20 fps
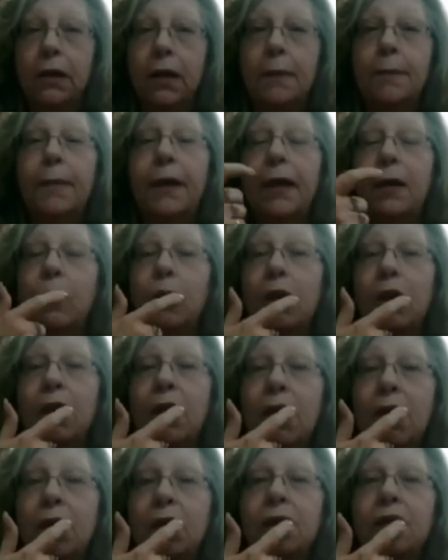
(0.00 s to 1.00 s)
But it will
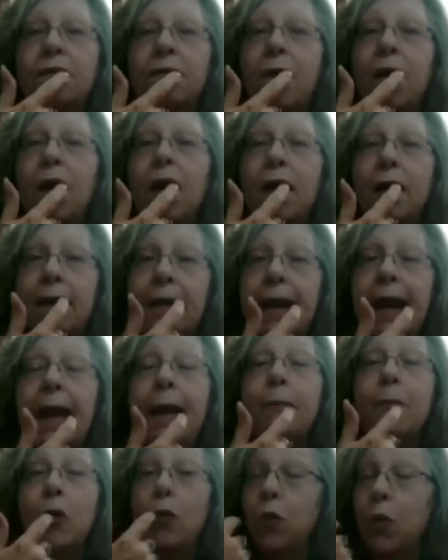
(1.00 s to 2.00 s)
eat the
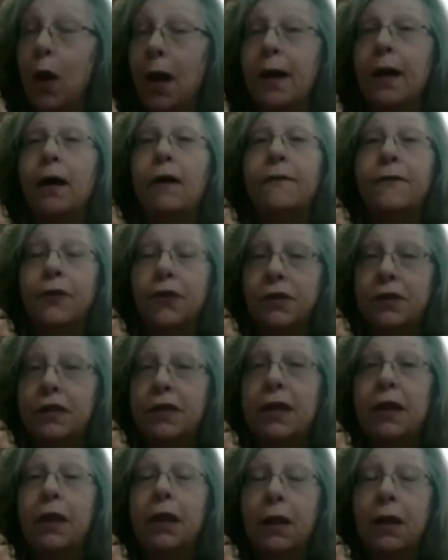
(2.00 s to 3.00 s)
enamel right off your
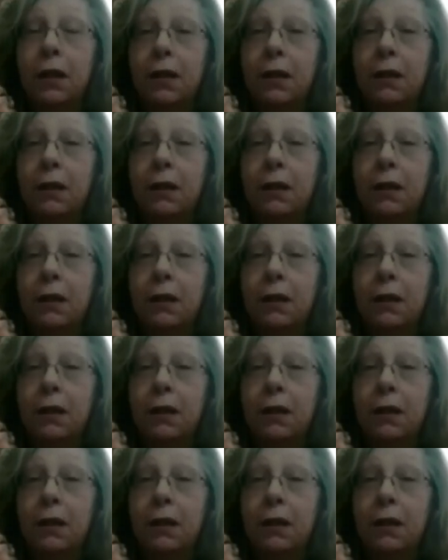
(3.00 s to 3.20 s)
teeth.